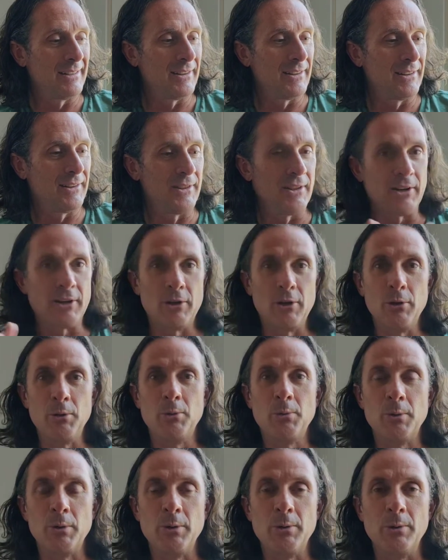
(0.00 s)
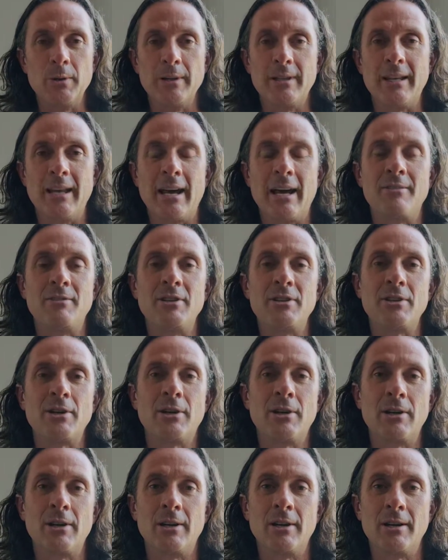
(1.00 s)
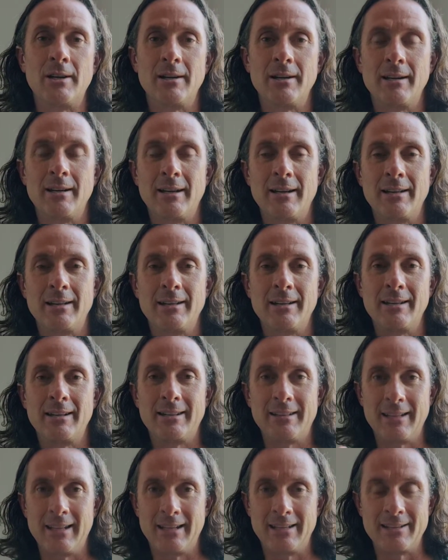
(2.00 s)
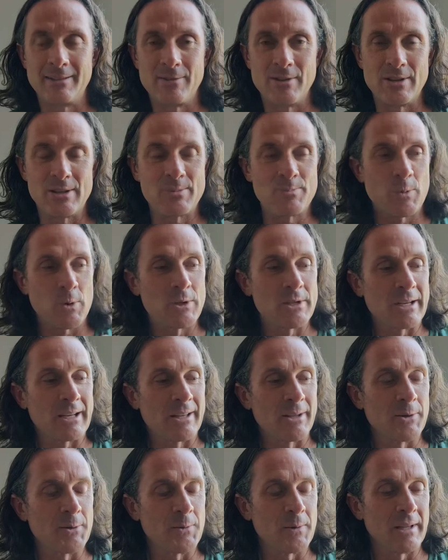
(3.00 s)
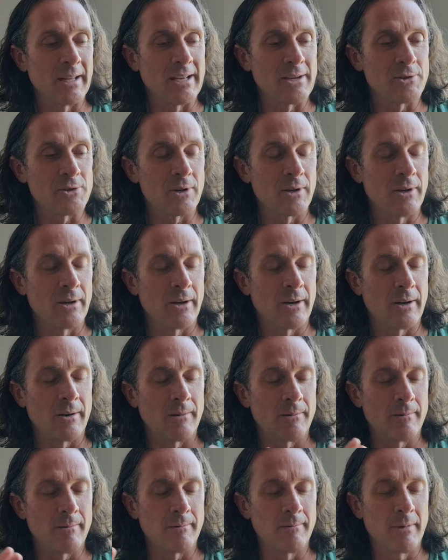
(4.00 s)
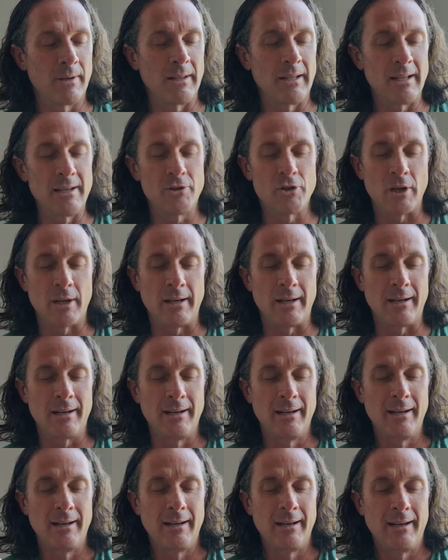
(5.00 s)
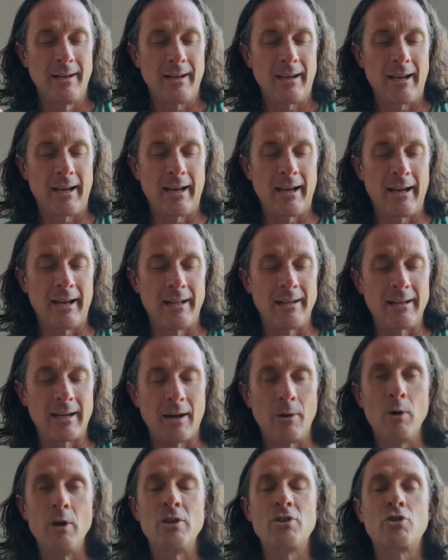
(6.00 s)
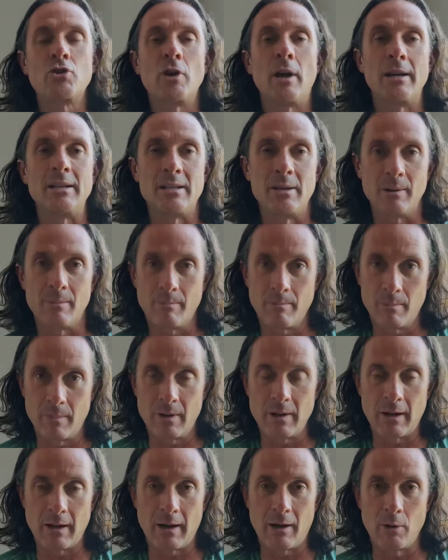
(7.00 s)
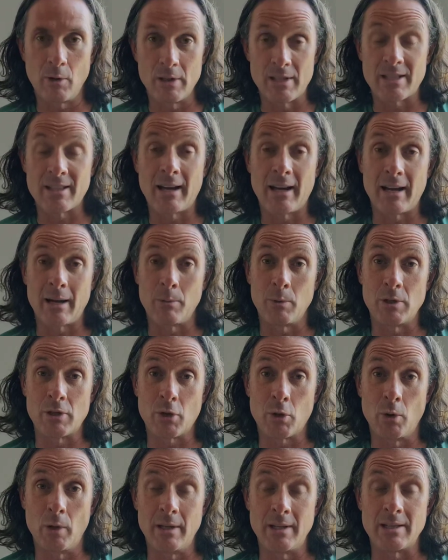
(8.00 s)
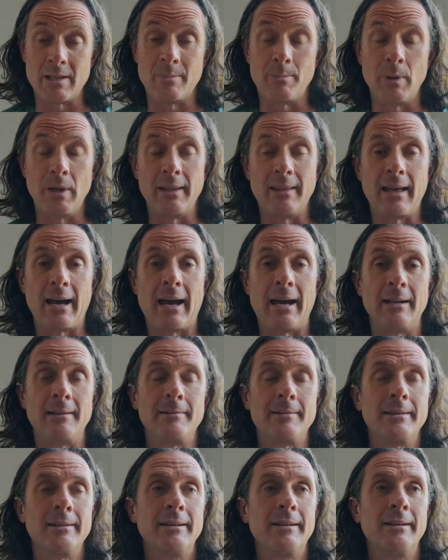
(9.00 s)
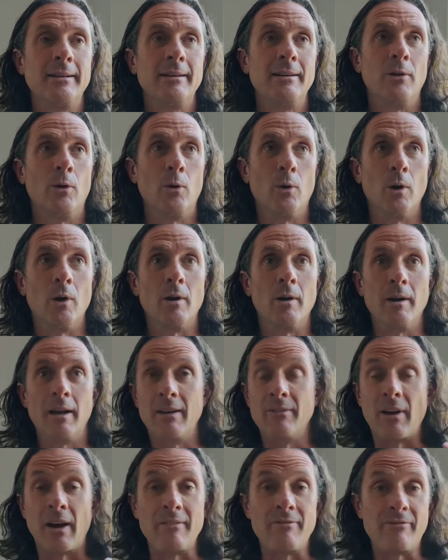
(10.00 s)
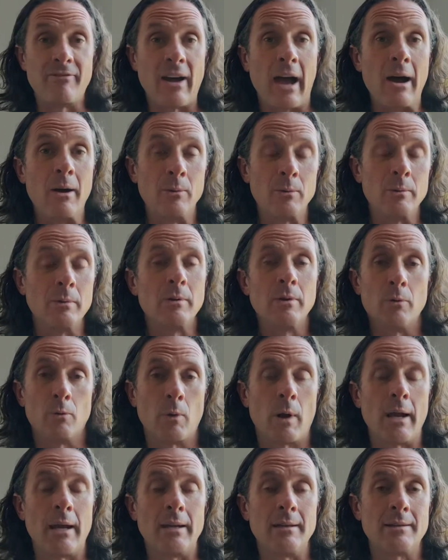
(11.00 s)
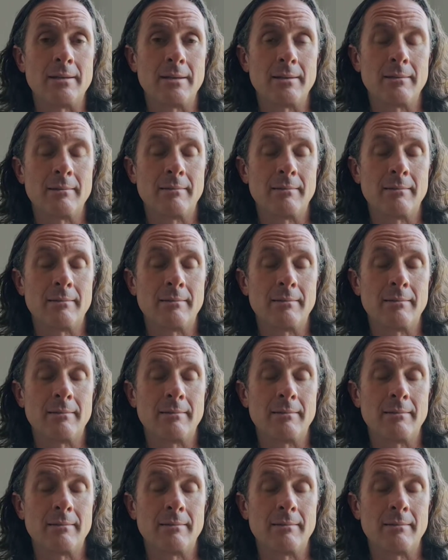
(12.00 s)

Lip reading: guru or the avatar at the end of this particular religion. And I always thought I was going to be that, or if I found the right